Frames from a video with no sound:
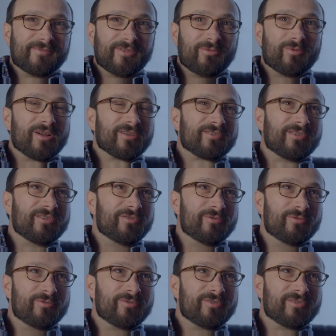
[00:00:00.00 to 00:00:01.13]
You watch the
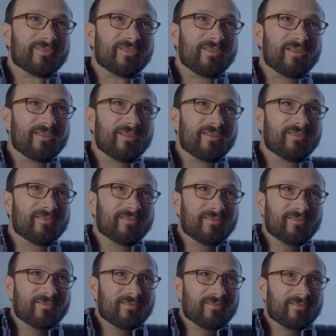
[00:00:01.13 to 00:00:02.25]
news, you see the
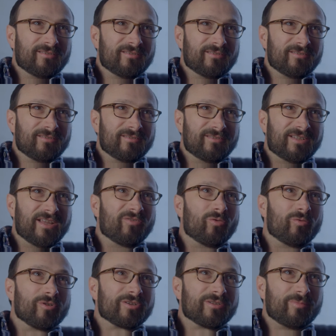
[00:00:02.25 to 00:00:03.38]
devil
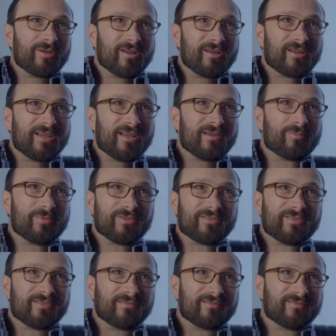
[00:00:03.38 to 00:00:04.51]
worshipping on
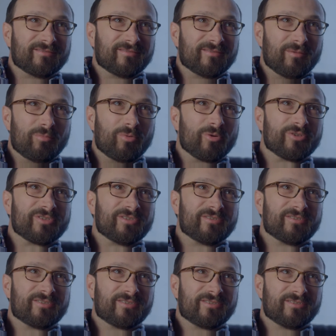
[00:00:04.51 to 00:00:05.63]
campus, and
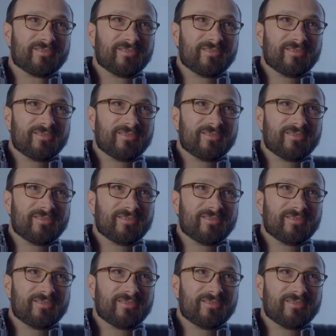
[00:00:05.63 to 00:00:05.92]
abortions.